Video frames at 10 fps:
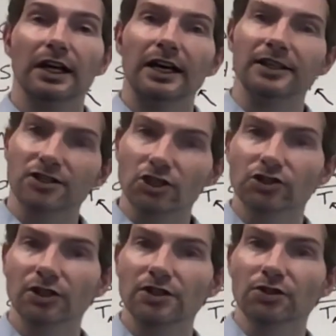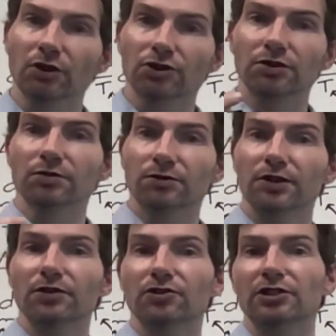And essentially, the notion of
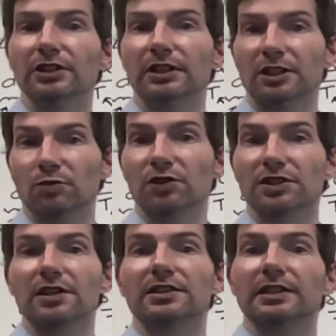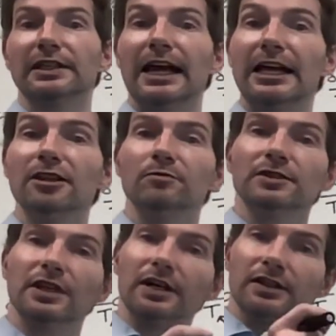free energy is precisely
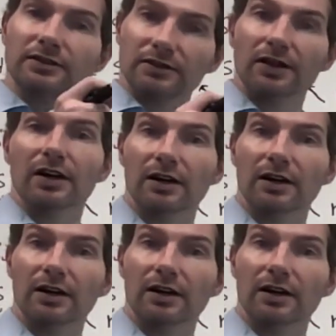aimed at